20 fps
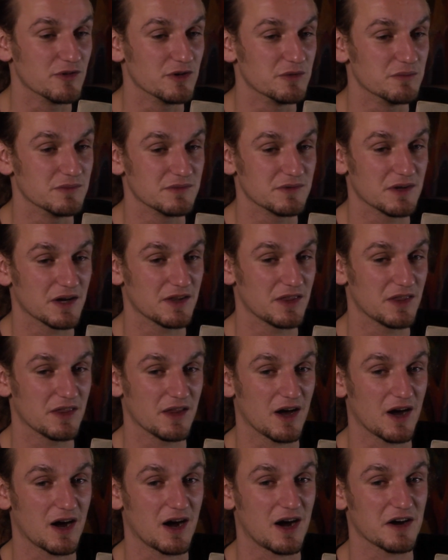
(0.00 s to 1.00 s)
them, and
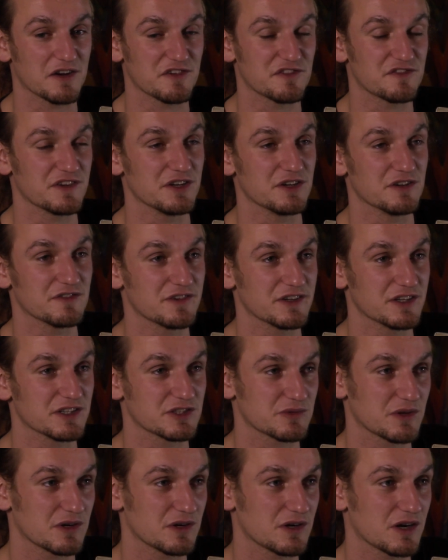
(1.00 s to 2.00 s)
I feed off it as well.